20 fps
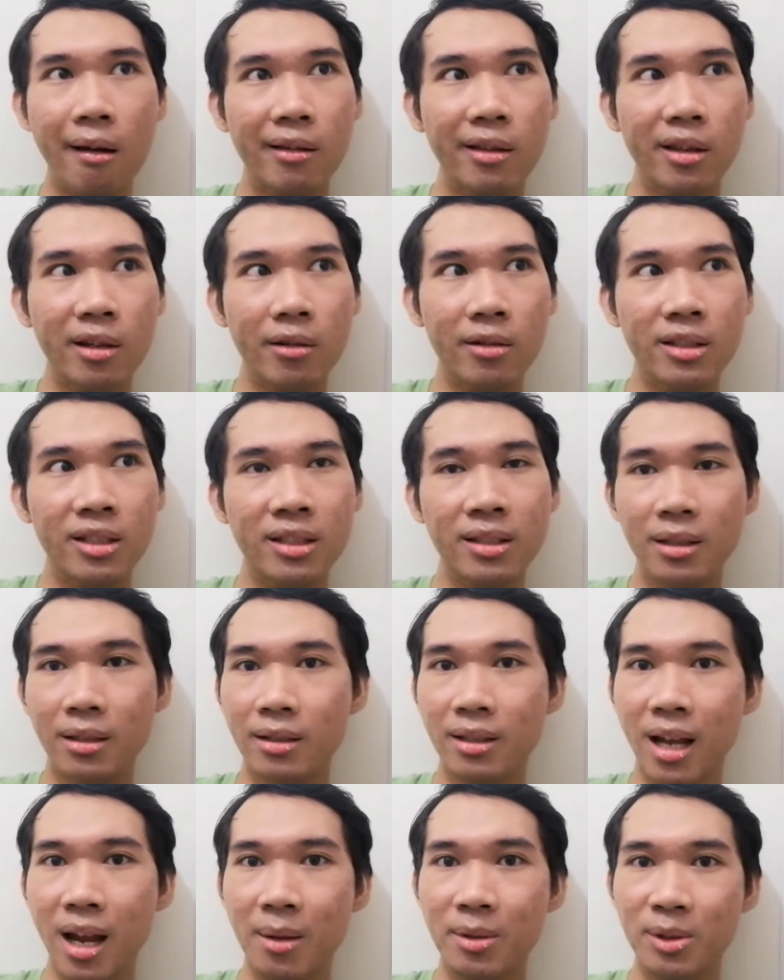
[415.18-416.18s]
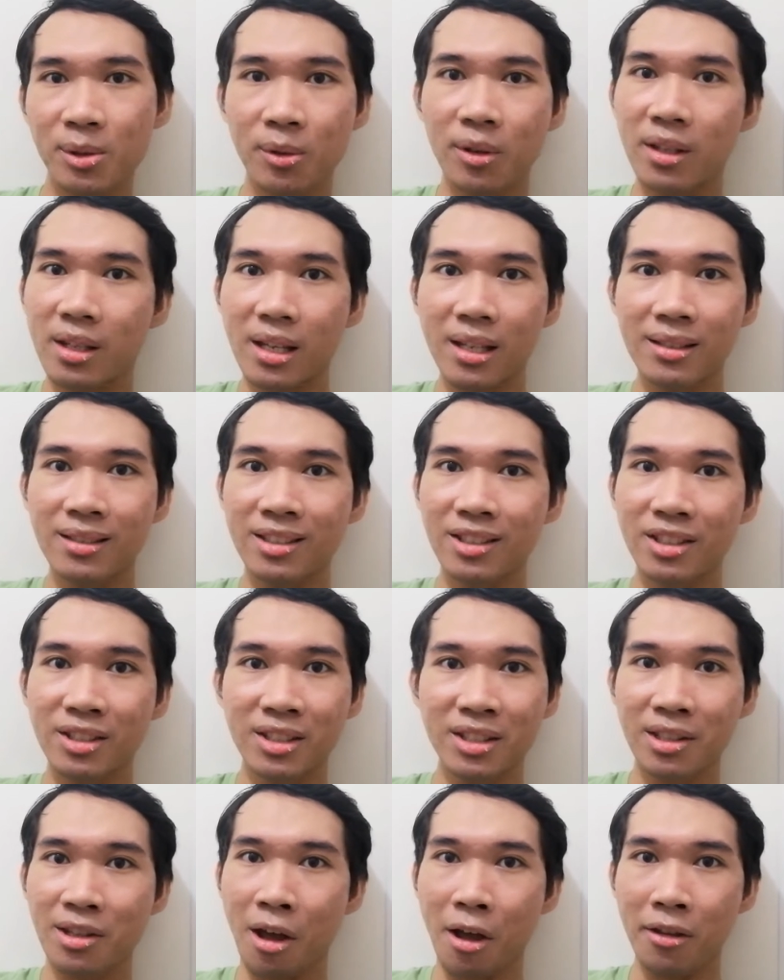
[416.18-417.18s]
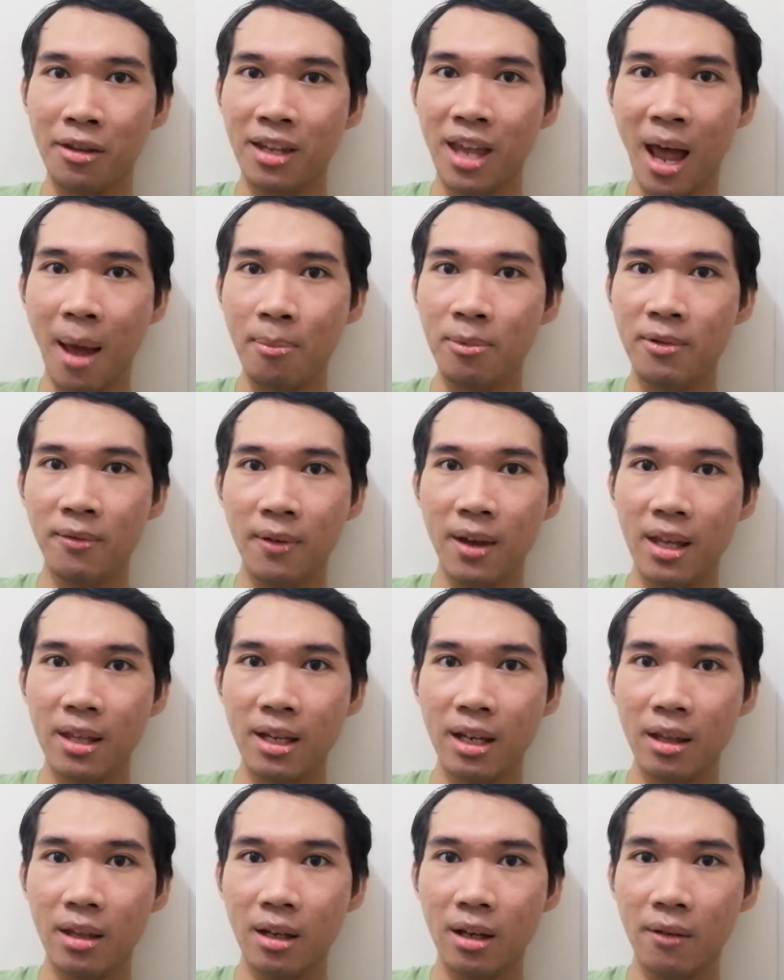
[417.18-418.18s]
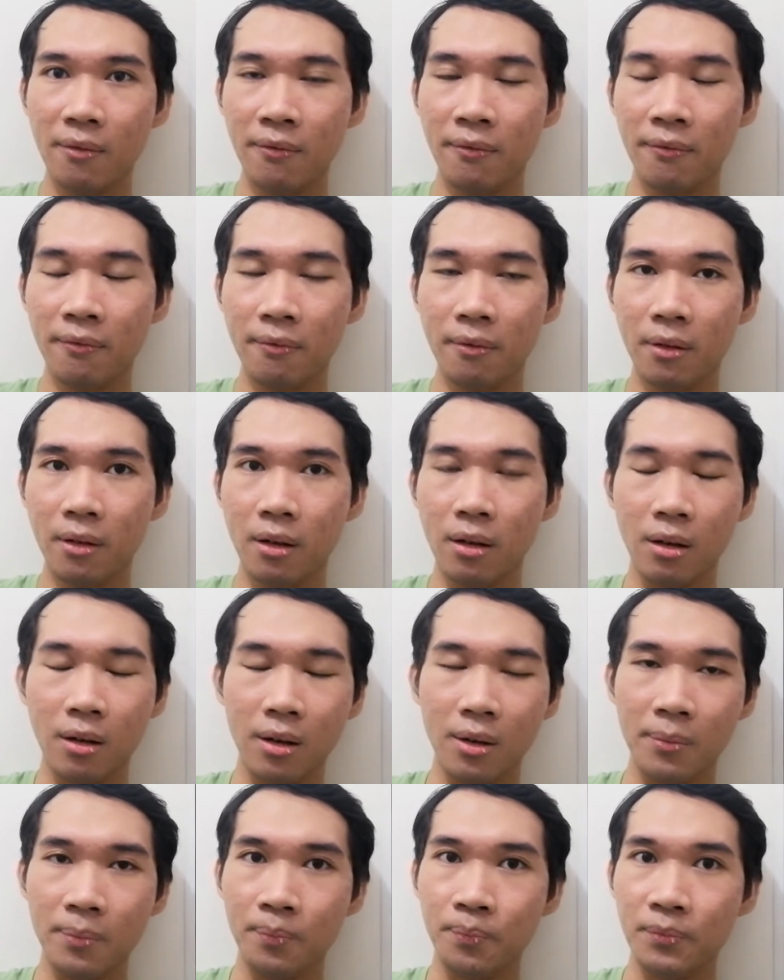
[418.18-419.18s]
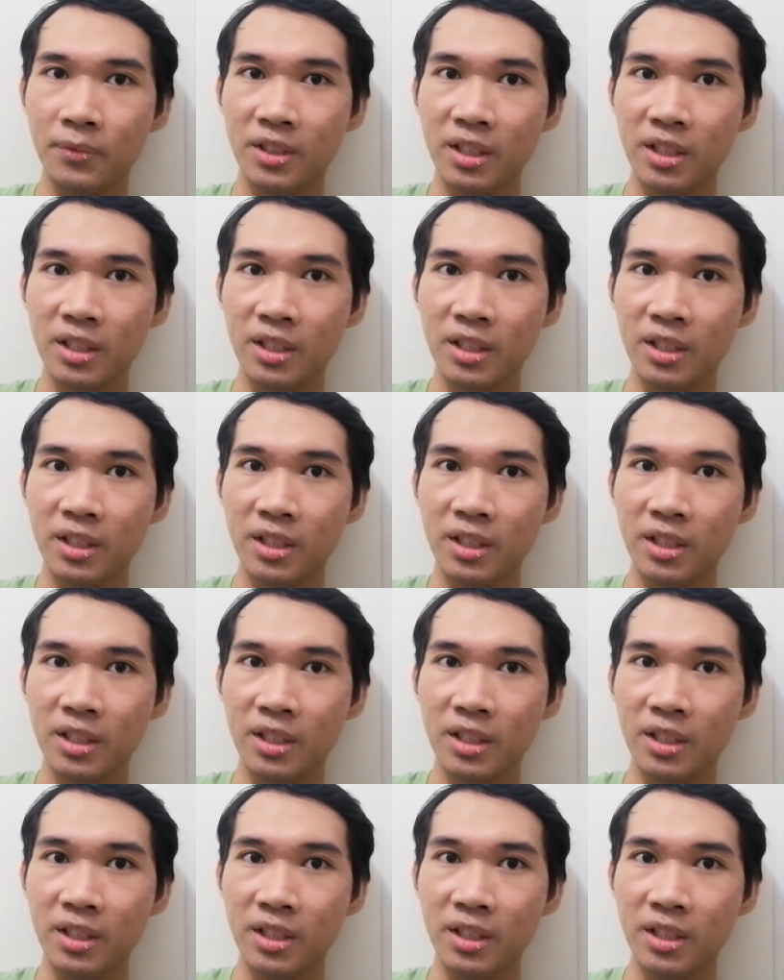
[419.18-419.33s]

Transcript: there are still times when it's just not captivating enough um,